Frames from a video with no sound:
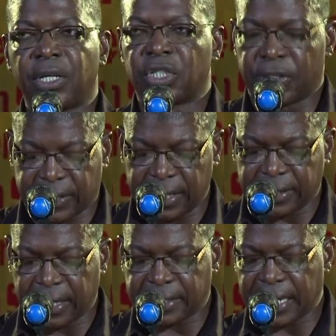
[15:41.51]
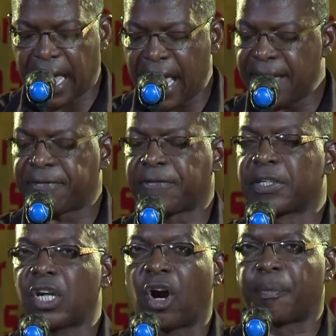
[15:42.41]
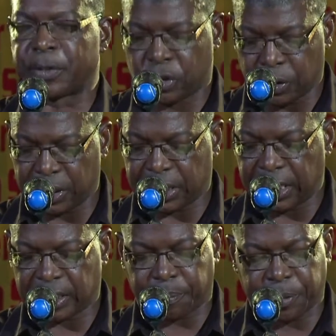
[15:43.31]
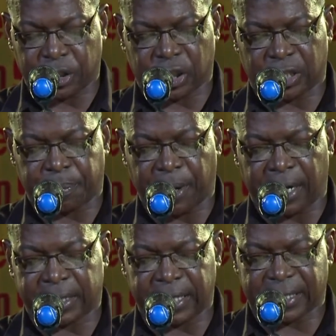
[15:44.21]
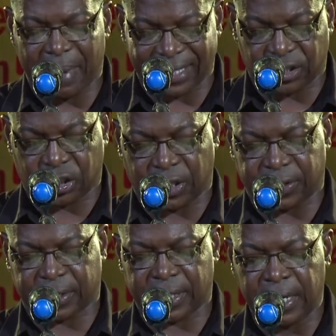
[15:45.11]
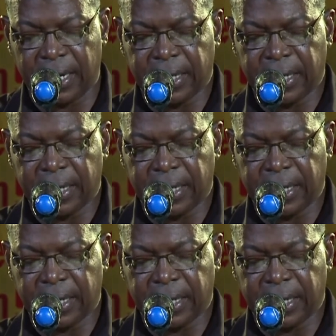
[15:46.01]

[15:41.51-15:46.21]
She seizes every opportunity to push the party's messages,